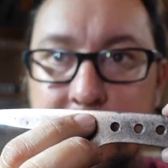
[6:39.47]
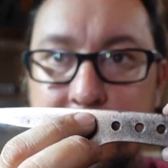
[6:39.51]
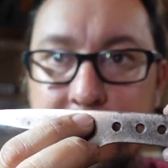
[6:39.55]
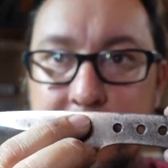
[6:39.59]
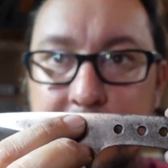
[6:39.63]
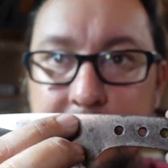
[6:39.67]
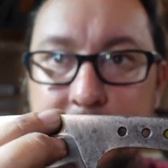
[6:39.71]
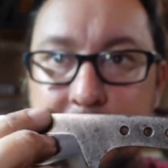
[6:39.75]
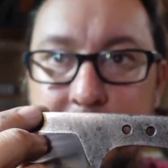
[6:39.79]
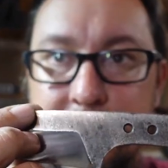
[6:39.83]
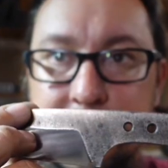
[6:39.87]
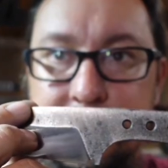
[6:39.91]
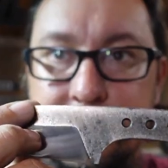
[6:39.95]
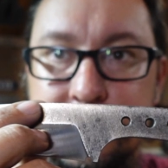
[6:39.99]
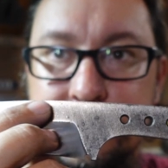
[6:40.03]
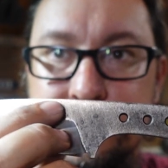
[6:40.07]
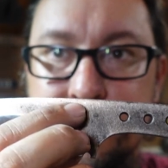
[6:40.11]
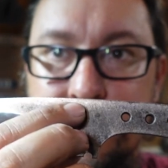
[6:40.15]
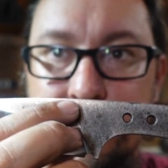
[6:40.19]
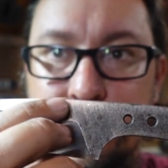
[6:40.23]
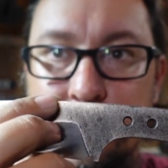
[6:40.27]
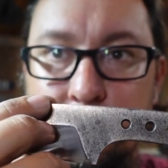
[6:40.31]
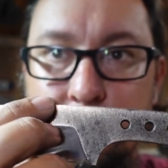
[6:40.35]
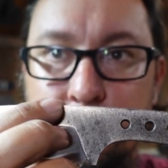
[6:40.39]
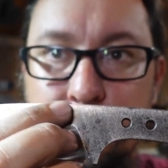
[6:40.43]
I like this
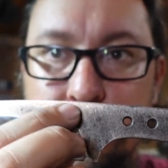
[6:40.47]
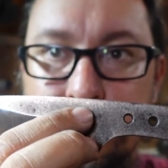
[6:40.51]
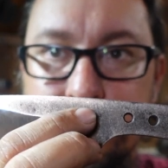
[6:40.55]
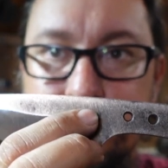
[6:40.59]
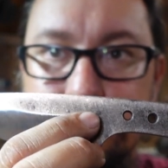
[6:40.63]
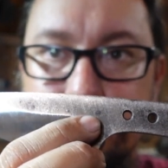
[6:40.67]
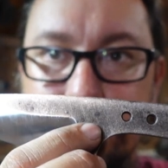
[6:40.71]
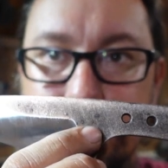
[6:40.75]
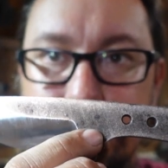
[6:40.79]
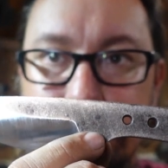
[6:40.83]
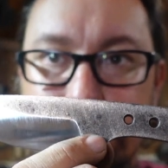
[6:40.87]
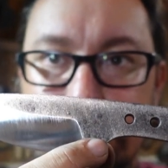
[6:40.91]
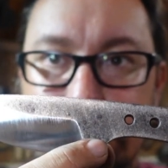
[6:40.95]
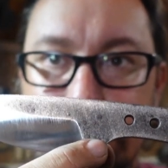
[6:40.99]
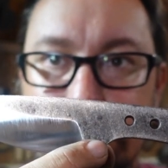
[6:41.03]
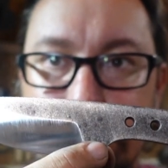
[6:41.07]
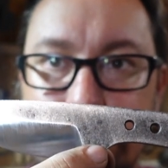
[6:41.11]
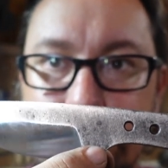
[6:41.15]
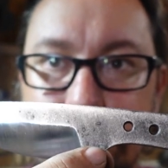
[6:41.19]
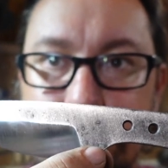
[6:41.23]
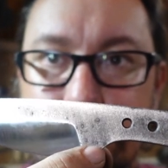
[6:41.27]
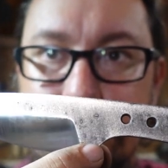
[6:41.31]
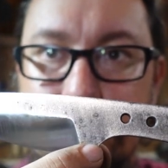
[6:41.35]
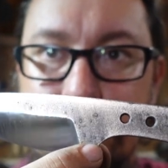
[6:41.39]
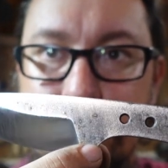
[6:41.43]
kind of rustic
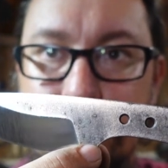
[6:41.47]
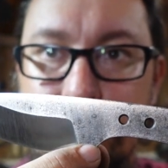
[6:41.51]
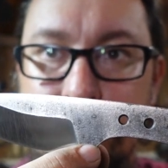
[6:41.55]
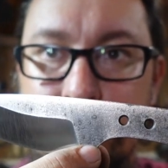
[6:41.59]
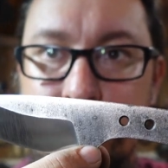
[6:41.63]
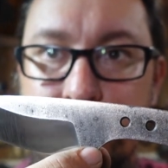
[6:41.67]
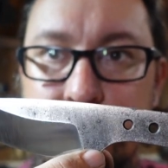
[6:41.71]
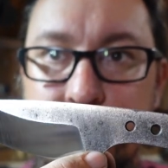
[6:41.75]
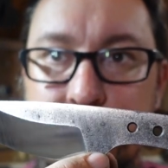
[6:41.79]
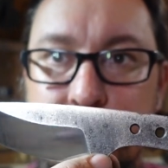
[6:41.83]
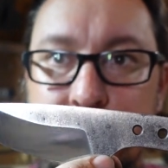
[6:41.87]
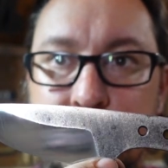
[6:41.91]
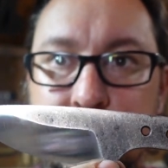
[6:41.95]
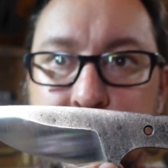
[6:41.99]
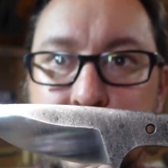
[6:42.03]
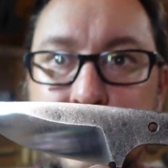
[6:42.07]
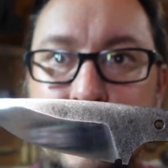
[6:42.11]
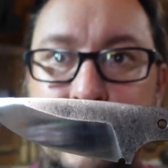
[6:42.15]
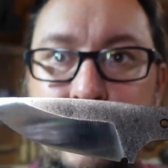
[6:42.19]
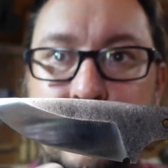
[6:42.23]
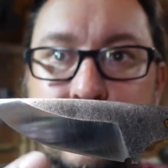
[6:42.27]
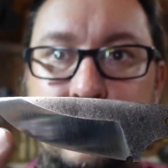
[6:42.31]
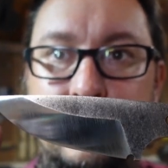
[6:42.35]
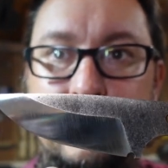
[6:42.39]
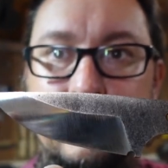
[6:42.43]
area up
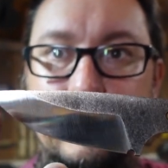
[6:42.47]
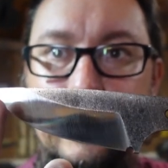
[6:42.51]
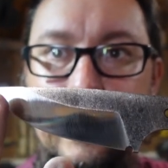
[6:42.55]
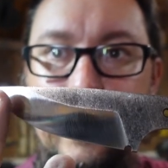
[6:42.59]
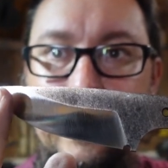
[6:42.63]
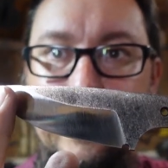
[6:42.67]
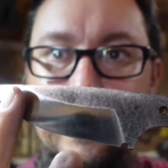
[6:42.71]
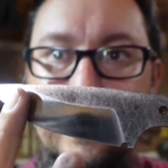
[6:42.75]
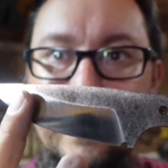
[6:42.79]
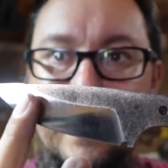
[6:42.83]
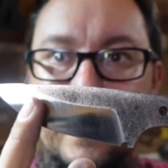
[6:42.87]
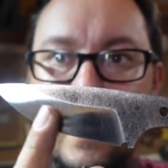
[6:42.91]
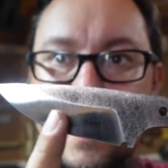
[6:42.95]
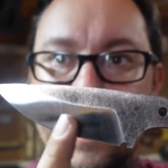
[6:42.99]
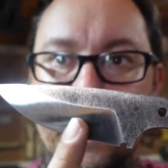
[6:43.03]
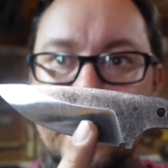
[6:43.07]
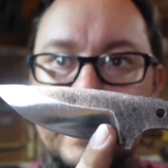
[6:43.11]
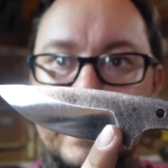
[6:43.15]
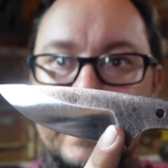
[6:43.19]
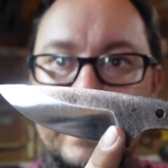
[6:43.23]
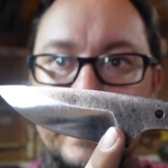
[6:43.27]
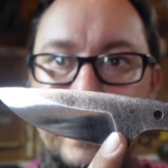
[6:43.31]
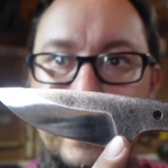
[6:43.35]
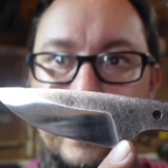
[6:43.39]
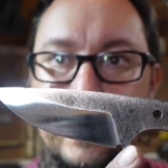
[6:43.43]
here and then the
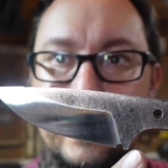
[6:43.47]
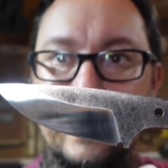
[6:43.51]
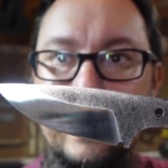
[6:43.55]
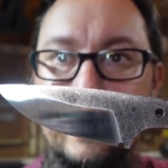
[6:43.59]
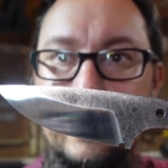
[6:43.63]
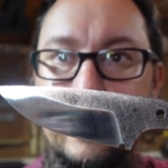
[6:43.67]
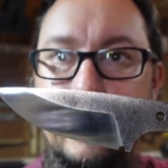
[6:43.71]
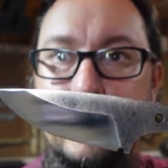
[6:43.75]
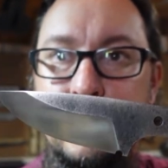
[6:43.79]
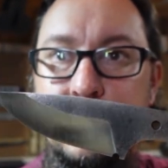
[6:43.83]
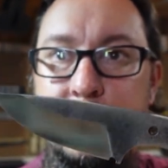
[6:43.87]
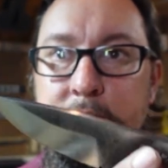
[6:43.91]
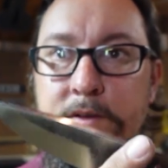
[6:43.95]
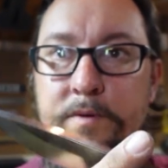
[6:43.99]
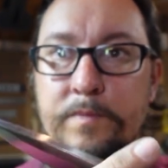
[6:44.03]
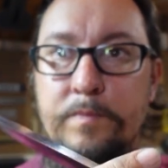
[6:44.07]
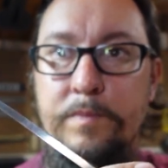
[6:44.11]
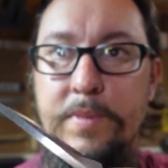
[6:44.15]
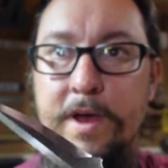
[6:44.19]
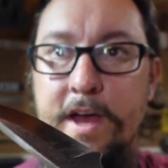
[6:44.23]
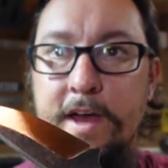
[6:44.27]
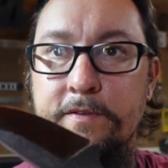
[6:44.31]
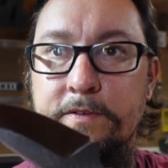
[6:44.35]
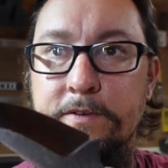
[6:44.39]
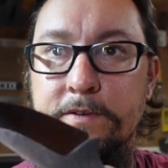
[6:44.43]
nice clean
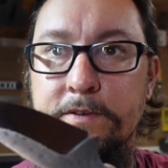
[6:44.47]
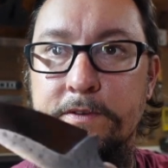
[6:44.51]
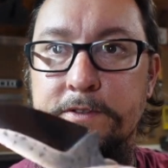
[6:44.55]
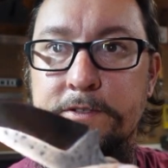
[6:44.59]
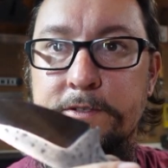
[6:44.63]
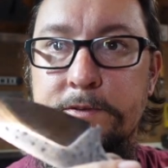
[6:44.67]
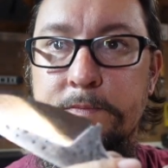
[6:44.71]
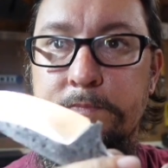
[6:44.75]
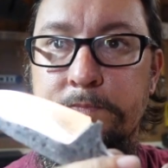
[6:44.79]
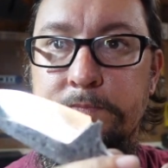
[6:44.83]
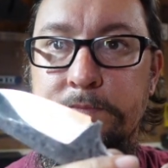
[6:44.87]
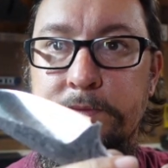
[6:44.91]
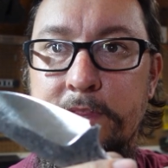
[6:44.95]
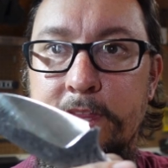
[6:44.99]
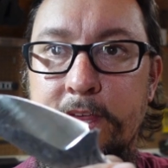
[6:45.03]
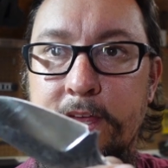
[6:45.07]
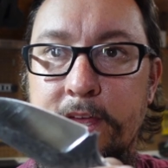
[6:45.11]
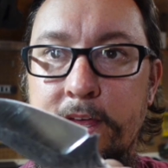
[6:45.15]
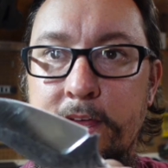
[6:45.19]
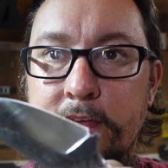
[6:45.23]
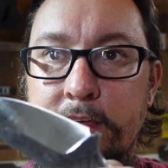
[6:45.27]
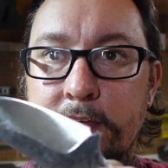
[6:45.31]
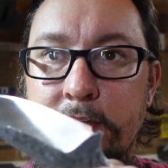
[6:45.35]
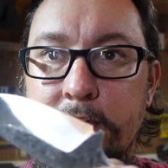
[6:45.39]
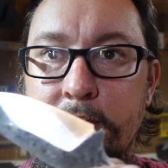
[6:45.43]
bevels.
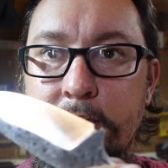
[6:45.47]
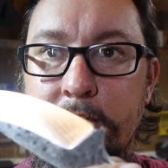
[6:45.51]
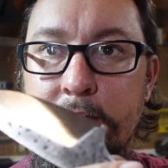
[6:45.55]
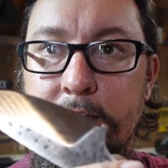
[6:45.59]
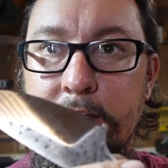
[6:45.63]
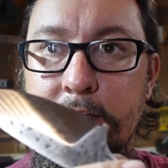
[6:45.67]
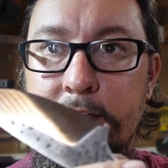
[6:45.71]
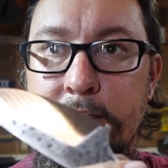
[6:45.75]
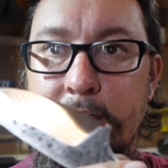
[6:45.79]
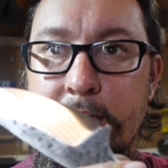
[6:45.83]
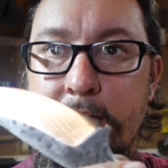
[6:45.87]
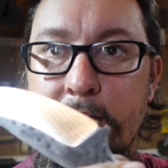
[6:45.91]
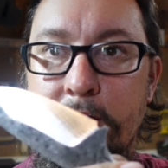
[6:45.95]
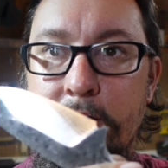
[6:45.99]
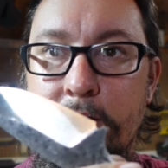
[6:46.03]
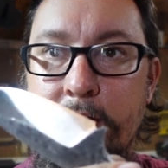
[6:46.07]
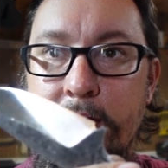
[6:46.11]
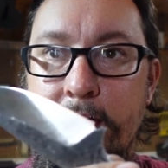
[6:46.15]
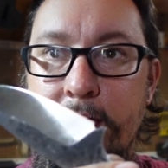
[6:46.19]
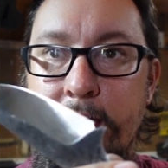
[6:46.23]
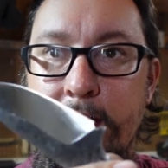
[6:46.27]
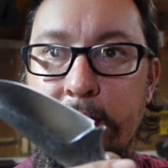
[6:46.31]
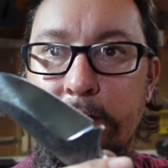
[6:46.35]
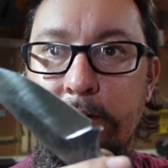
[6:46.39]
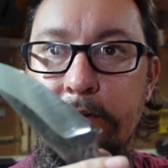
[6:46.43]

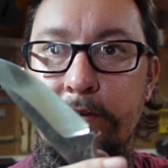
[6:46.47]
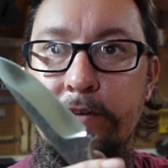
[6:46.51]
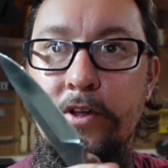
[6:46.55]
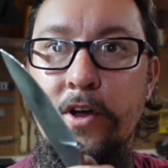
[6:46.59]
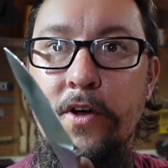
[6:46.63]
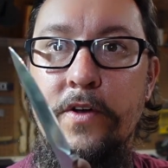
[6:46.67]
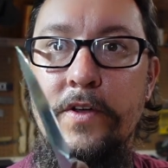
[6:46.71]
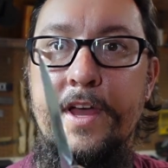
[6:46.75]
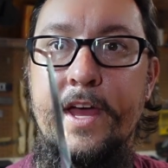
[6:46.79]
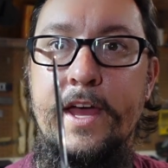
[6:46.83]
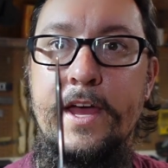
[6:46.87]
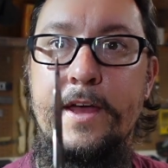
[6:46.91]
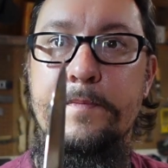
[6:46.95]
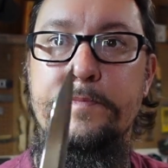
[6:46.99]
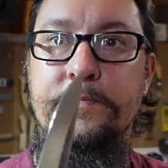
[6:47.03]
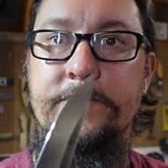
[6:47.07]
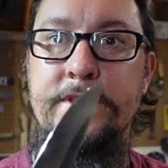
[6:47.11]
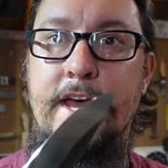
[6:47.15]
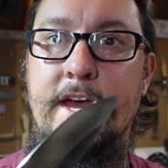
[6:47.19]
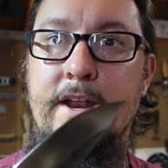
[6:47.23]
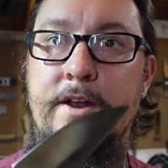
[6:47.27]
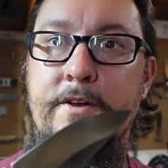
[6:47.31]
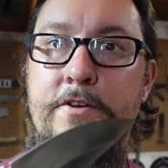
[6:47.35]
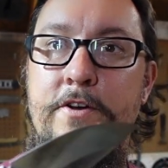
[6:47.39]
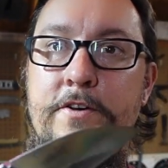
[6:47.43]
Now, I don't know yet.
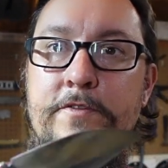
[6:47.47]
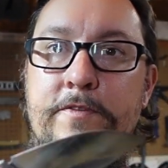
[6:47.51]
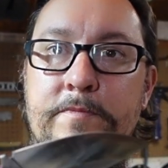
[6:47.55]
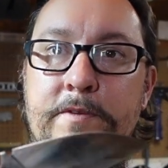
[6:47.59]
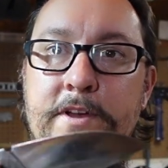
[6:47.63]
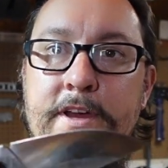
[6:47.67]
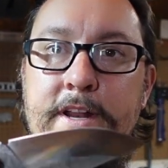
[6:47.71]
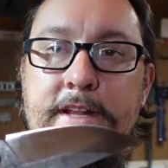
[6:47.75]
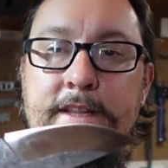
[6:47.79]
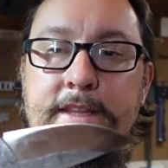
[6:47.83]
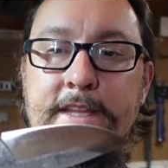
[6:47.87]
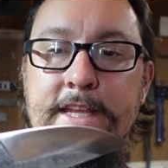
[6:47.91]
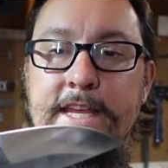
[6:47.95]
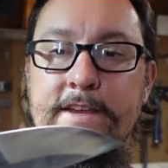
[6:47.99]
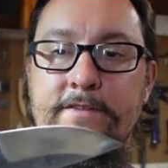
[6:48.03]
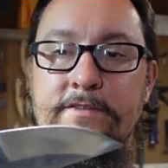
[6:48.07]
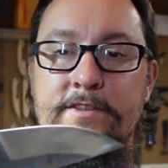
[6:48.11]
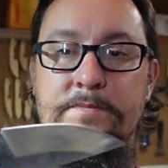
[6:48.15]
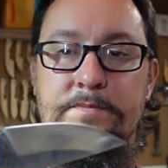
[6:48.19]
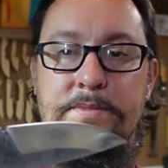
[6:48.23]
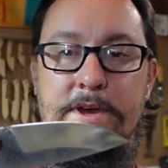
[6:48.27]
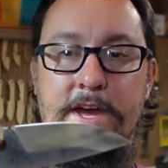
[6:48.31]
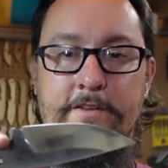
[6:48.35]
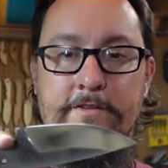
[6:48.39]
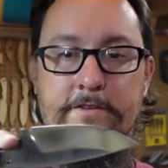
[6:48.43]
I don't know if I'm going to leave
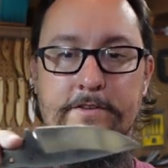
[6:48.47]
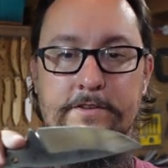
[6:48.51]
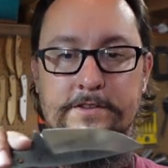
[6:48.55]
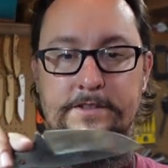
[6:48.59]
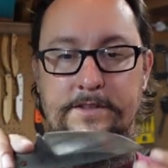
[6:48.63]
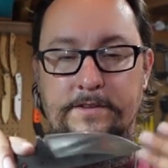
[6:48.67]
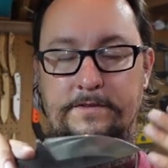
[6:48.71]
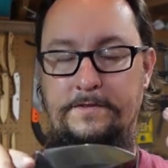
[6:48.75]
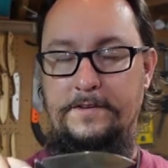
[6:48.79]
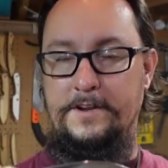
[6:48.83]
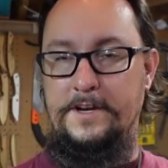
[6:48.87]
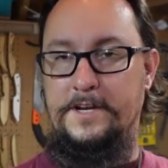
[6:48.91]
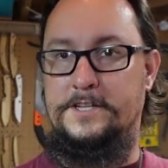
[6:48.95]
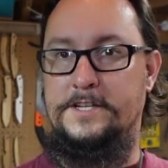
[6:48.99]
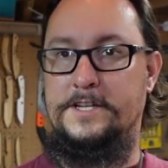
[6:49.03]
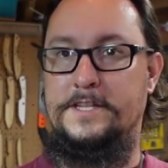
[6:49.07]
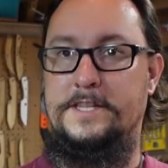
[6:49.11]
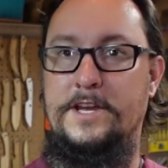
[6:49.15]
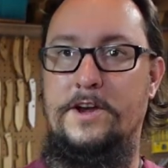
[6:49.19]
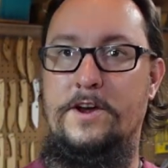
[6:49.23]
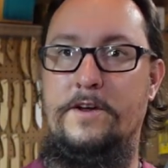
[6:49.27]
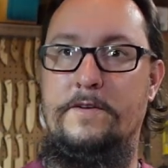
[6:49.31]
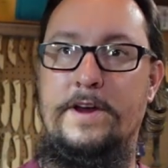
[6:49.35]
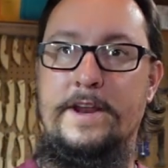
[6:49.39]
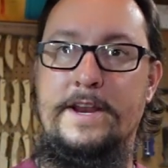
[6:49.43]
the bevels the finish that
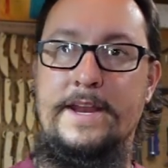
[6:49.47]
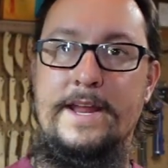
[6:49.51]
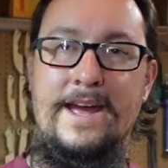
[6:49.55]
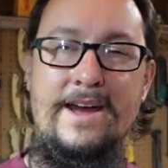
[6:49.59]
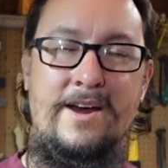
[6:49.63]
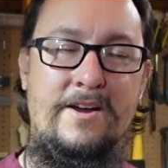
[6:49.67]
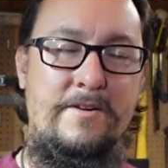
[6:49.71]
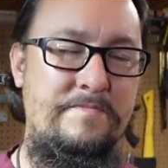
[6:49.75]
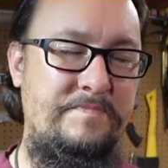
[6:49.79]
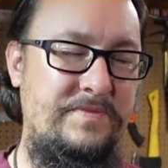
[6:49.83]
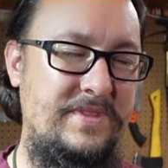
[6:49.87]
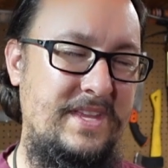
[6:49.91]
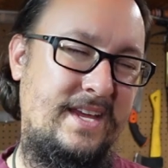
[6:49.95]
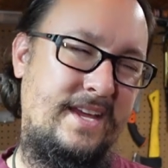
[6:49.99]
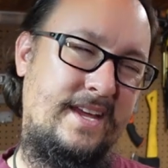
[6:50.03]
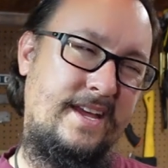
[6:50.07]
they are right now.